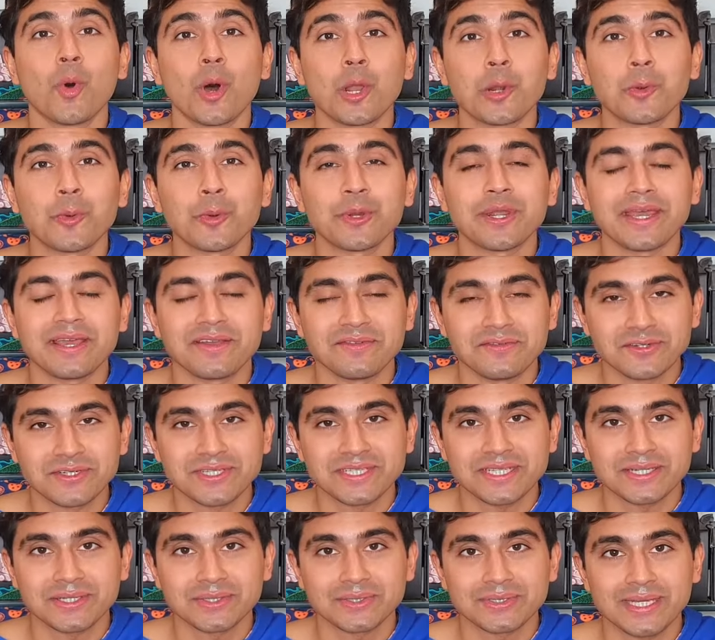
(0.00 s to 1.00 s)
one winner every
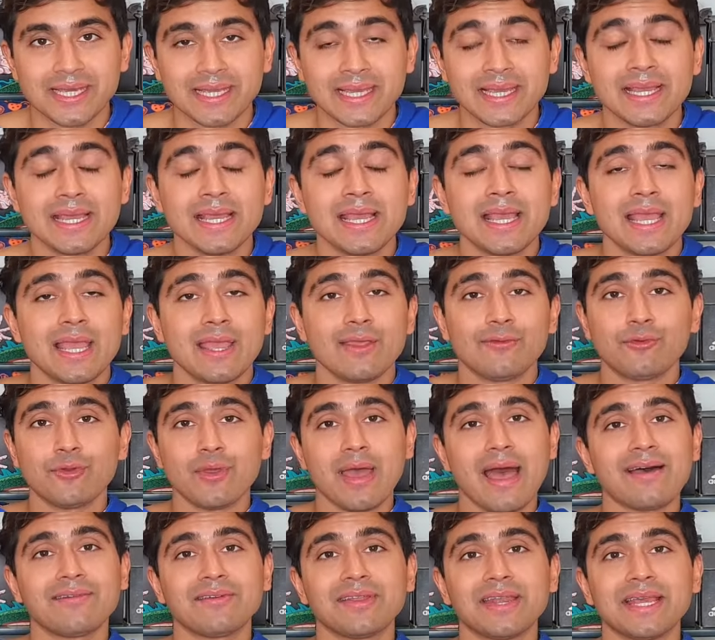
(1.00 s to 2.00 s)
single day. If you
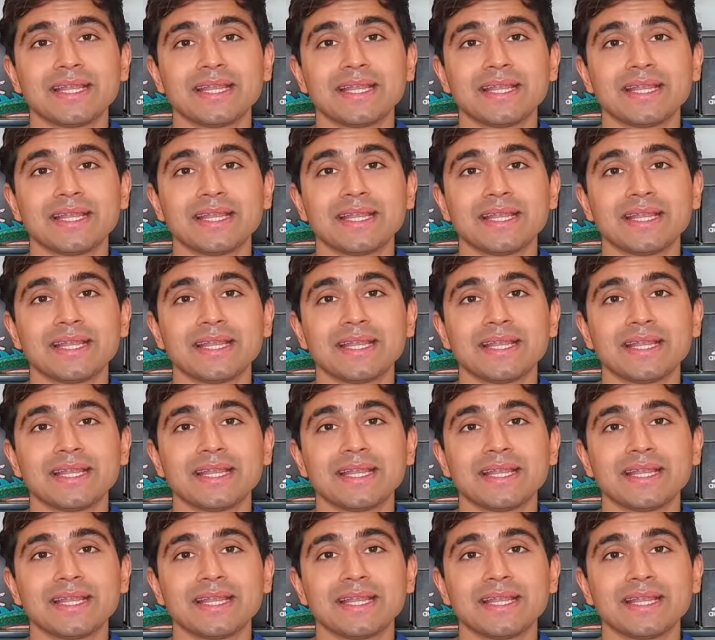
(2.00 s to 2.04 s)
haven't